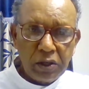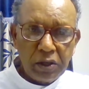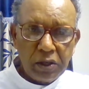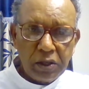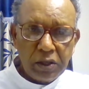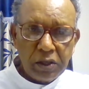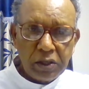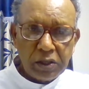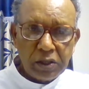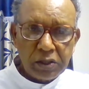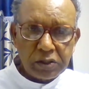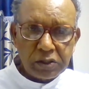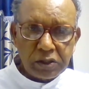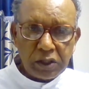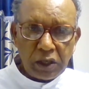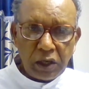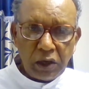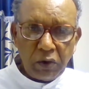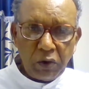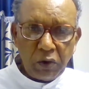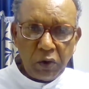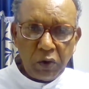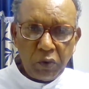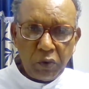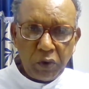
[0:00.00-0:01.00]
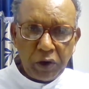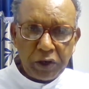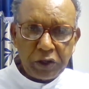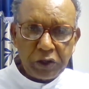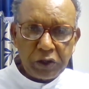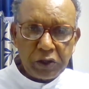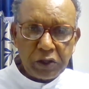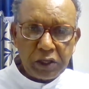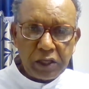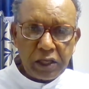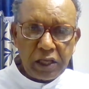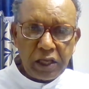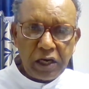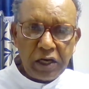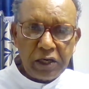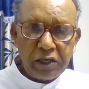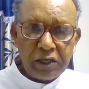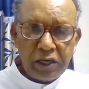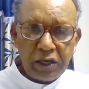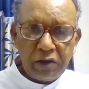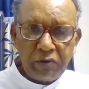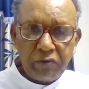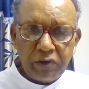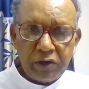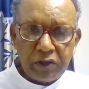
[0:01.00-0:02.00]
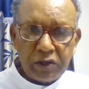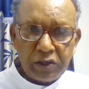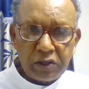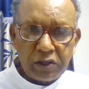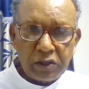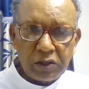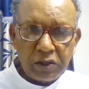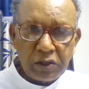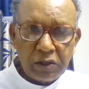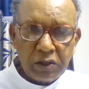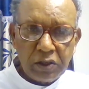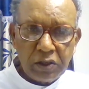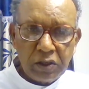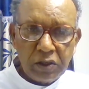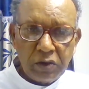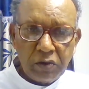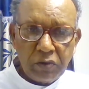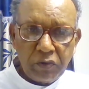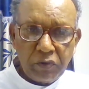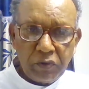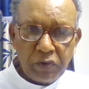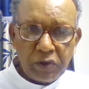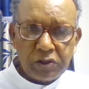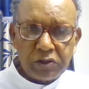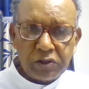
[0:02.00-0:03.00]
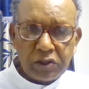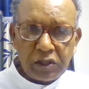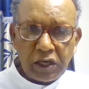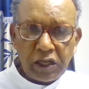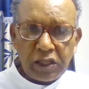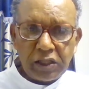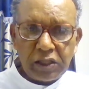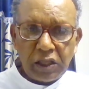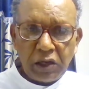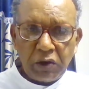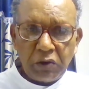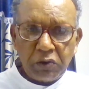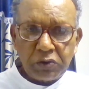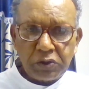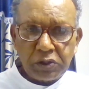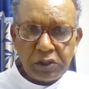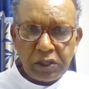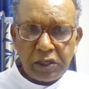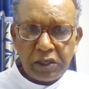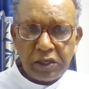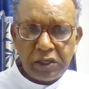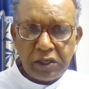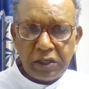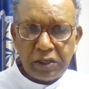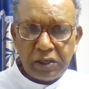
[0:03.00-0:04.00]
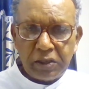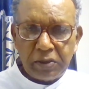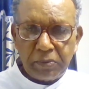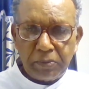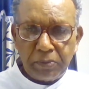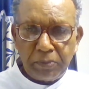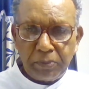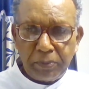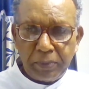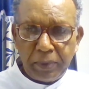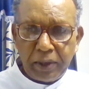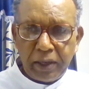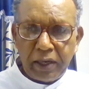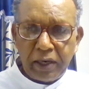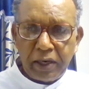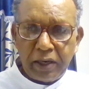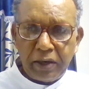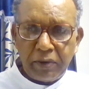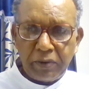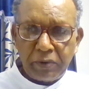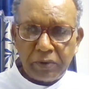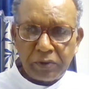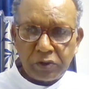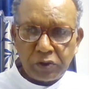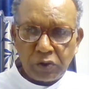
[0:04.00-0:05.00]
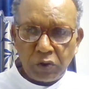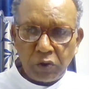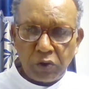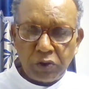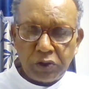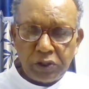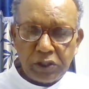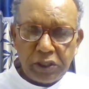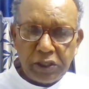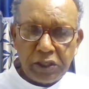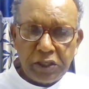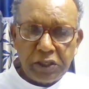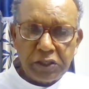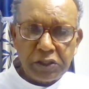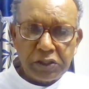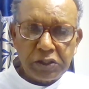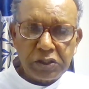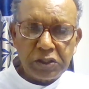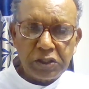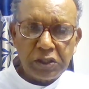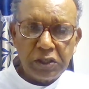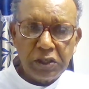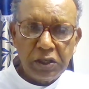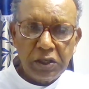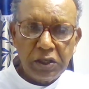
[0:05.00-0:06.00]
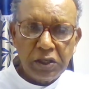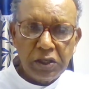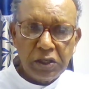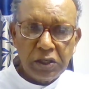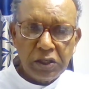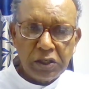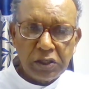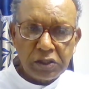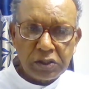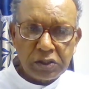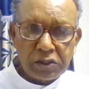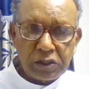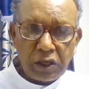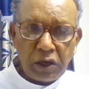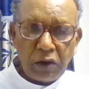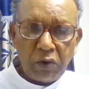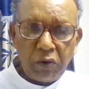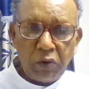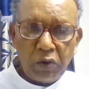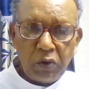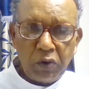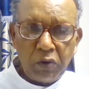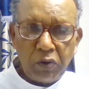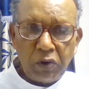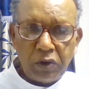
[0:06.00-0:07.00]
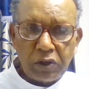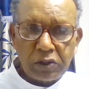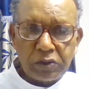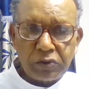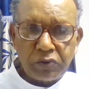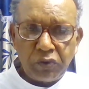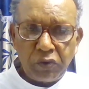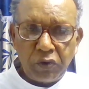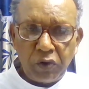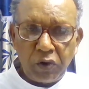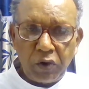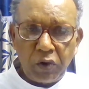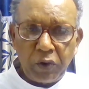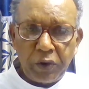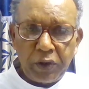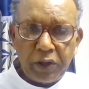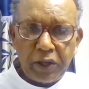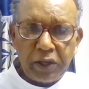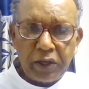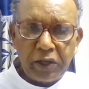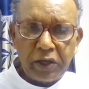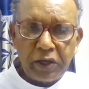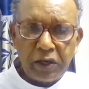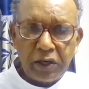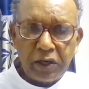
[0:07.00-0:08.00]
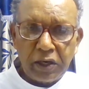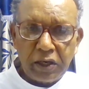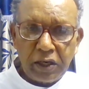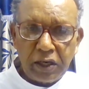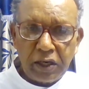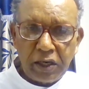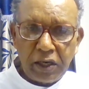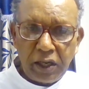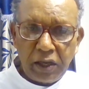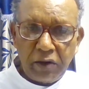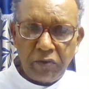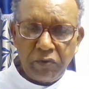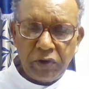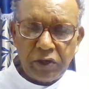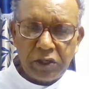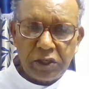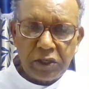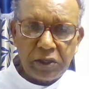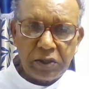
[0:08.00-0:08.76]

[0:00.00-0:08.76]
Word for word: Saul wanted to kill David. With 3,000 men, soldiers, Saul was following David.